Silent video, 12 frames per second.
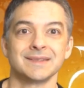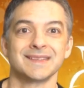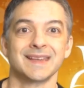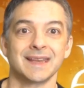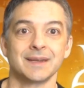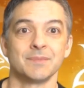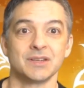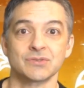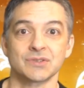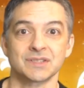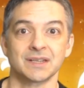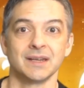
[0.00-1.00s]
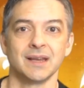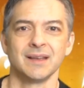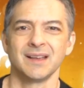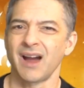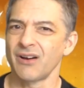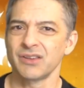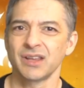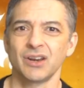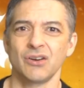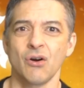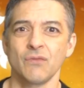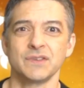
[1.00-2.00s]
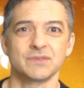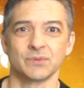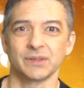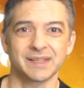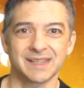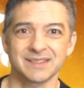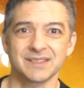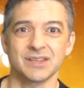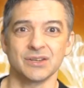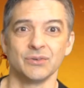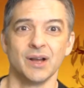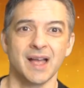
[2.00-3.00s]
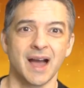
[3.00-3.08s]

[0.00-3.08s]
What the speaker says: to get him interested, how are you going to know if he's really into you?